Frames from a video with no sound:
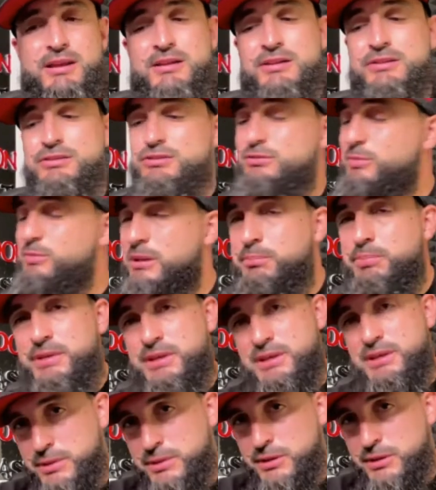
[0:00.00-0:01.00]
There's too many
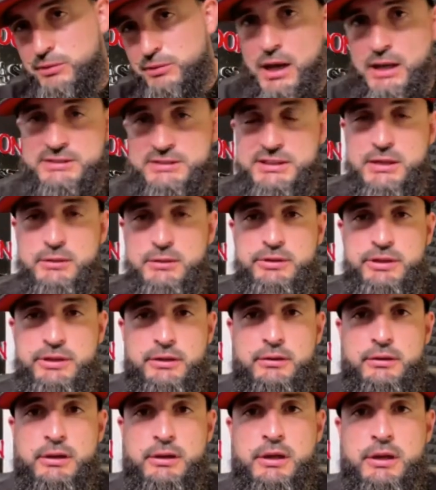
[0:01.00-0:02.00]
PNB Rocks out there
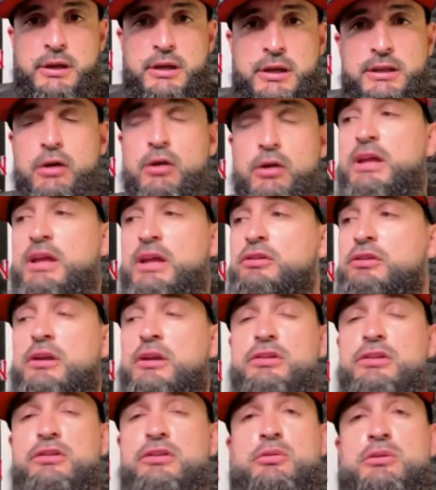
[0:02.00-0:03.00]
that all they trying
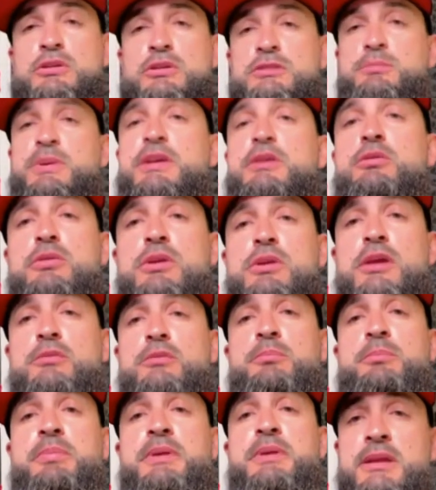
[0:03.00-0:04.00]
to do is be who they
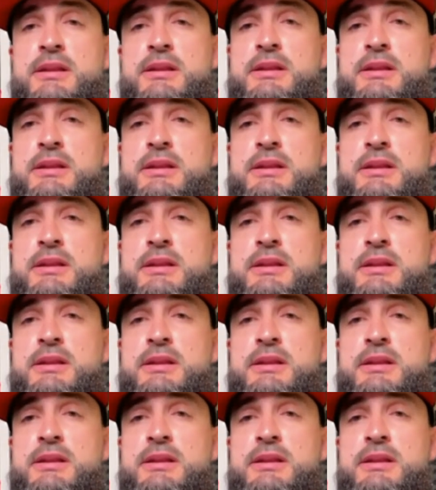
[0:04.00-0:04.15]
be,